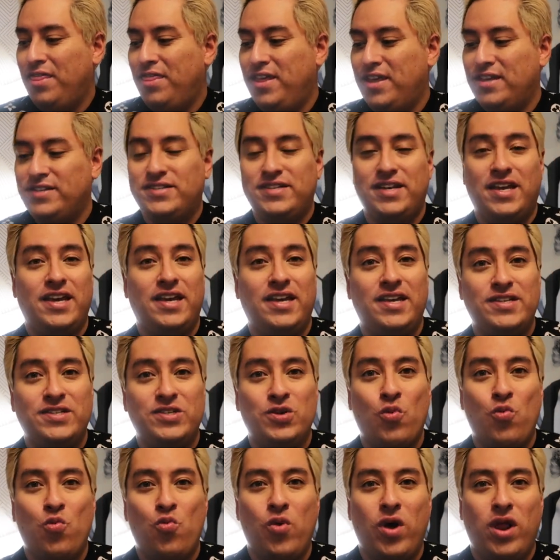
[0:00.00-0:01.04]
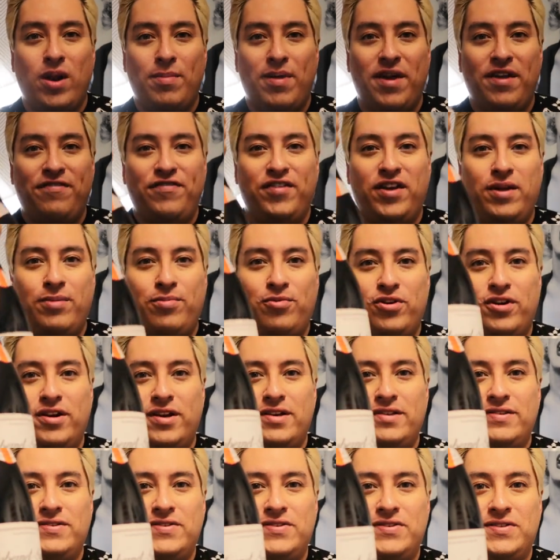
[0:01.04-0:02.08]
This is one of my
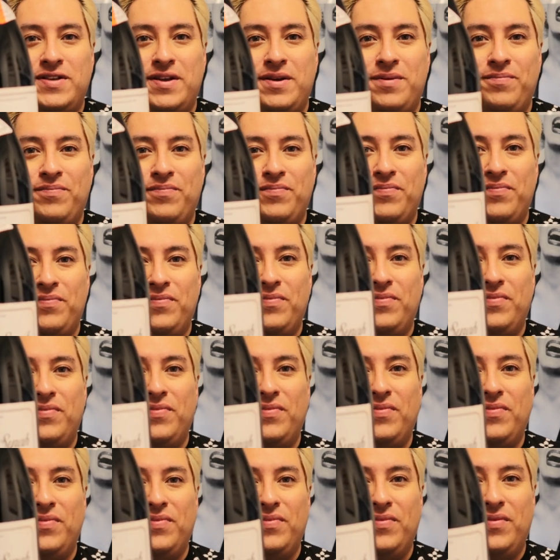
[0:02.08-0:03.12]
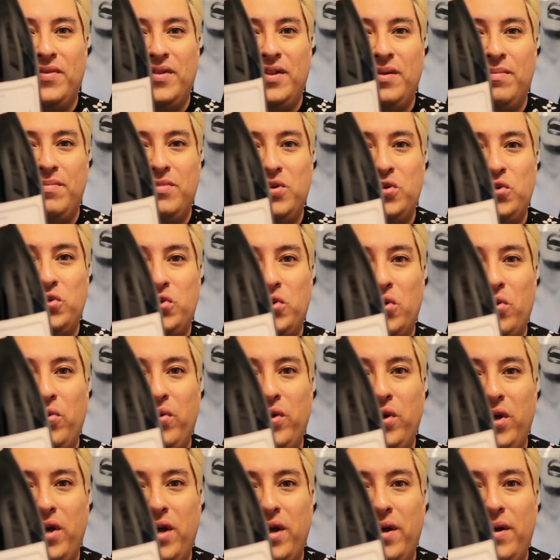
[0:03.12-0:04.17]
favorites me show
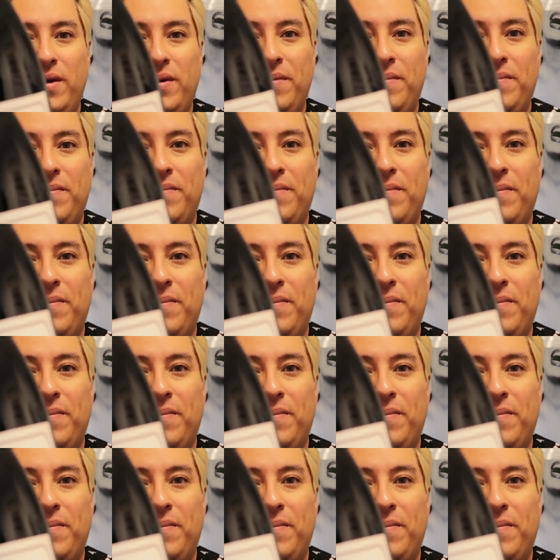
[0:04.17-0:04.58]
you.